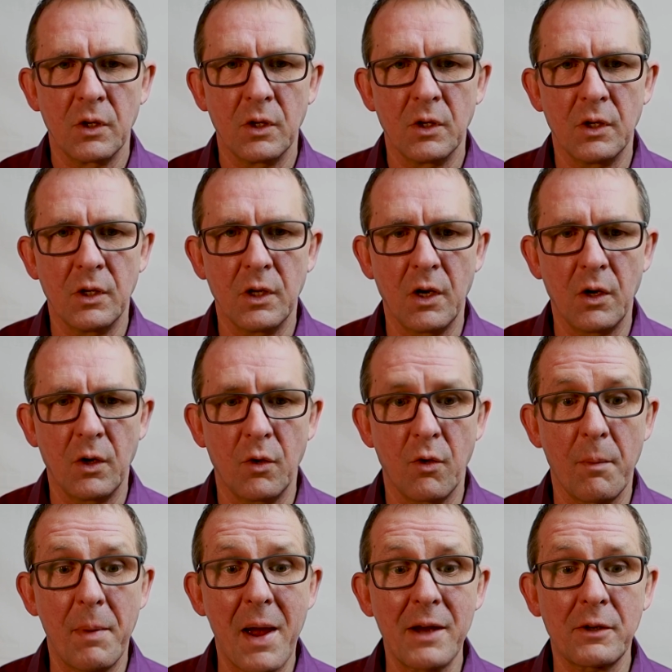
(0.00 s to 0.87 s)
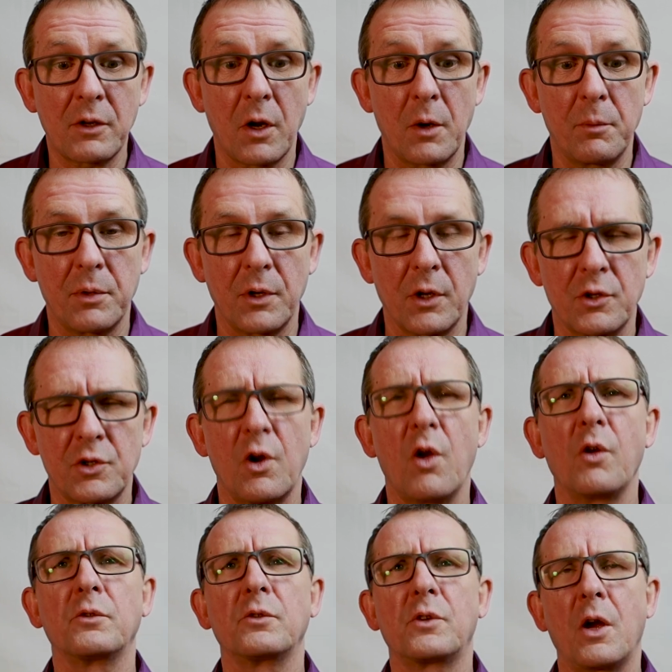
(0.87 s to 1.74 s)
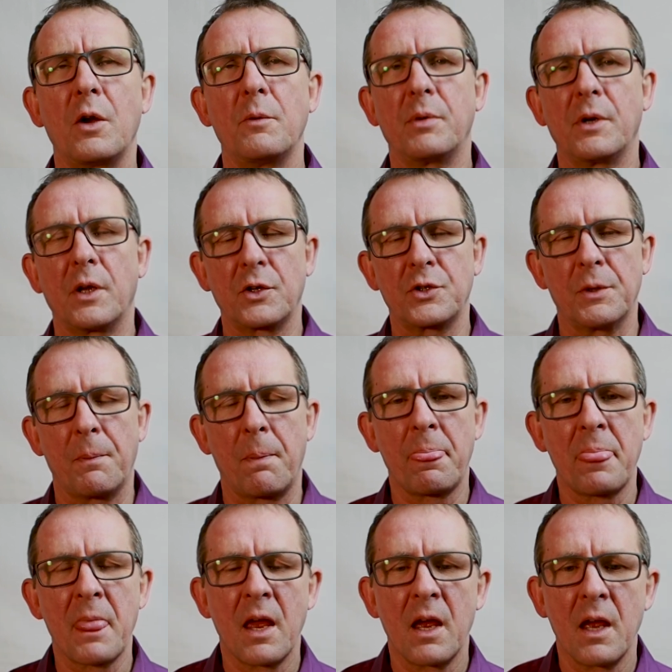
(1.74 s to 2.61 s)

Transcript: or about co-production, on co-production.